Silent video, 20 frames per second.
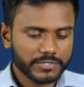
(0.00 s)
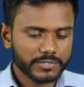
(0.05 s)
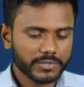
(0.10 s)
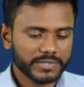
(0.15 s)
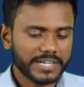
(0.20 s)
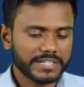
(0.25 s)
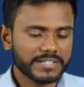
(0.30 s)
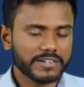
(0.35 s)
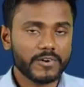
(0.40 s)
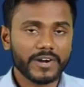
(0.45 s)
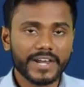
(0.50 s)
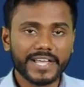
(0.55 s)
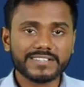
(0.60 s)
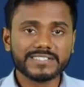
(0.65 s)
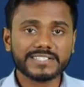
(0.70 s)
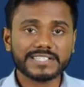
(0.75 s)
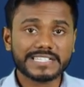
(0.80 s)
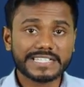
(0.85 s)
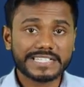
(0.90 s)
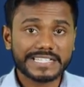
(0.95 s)
So that called
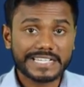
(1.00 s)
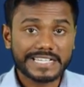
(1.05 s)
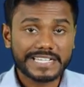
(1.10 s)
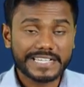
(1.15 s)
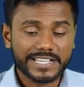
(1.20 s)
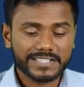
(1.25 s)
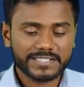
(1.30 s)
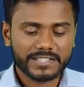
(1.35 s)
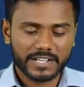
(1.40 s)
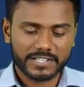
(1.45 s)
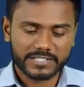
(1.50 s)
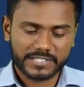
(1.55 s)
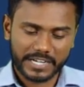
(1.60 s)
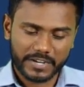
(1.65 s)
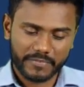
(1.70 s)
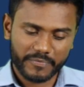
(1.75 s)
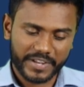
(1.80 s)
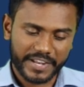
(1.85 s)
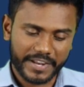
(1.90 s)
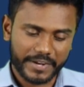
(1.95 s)
as a TDS
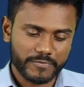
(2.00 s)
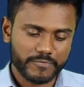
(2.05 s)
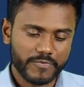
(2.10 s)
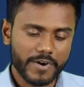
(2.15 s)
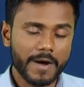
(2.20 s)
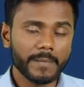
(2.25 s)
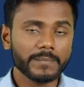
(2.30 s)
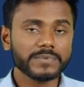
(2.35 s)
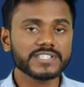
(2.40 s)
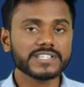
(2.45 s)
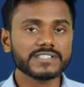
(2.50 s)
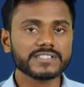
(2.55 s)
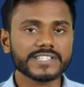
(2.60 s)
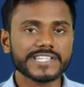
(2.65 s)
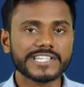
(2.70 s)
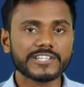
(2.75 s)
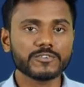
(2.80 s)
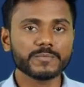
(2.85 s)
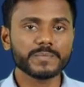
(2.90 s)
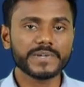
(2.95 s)
certificate, form
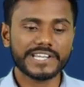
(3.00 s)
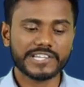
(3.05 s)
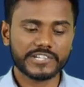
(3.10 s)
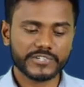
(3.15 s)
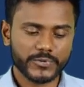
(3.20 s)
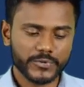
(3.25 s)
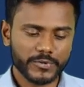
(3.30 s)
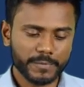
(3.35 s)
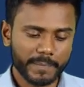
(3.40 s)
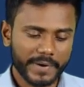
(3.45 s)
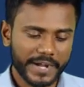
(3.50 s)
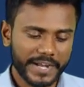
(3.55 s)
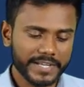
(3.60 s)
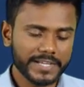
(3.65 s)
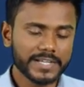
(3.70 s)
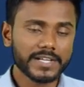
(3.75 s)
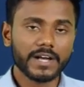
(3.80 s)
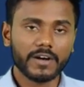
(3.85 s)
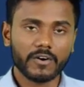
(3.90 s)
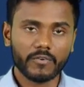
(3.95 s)
16 to be issued by
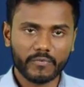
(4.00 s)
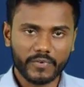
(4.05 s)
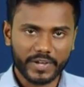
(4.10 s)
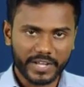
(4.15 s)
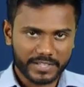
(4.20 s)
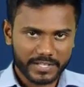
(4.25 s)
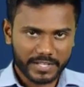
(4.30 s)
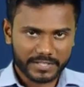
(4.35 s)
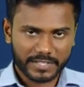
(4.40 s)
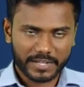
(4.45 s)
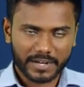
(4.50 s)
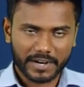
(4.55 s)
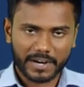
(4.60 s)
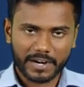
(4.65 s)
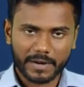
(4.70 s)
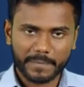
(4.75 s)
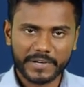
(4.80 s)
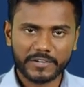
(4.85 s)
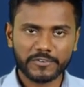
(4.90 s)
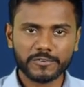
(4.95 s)
Vedanta
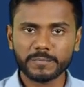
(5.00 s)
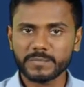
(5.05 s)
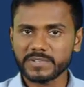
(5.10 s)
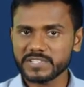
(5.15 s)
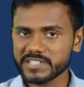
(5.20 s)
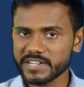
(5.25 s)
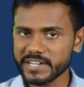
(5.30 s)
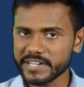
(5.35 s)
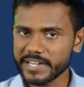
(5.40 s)
Academy to Mr.